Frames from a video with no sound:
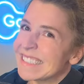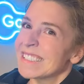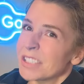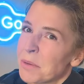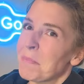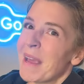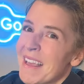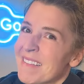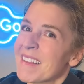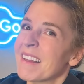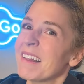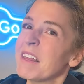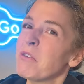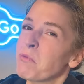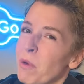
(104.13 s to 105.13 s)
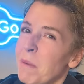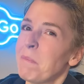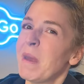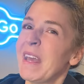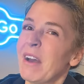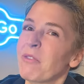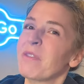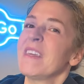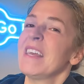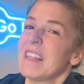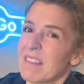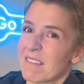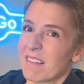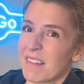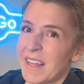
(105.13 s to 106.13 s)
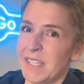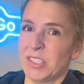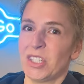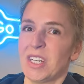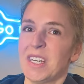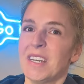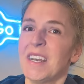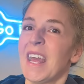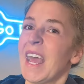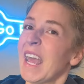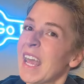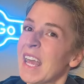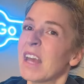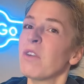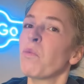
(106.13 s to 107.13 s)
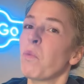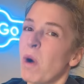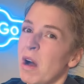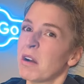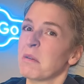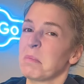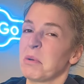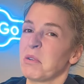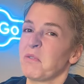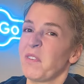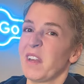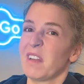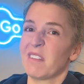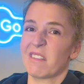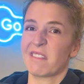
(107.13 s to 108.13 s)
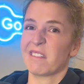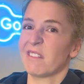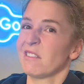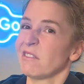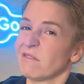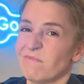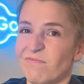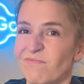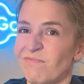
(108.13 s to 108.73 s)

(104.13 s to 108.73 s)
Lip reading: you're basically ripping out the insulation and waterproofing, so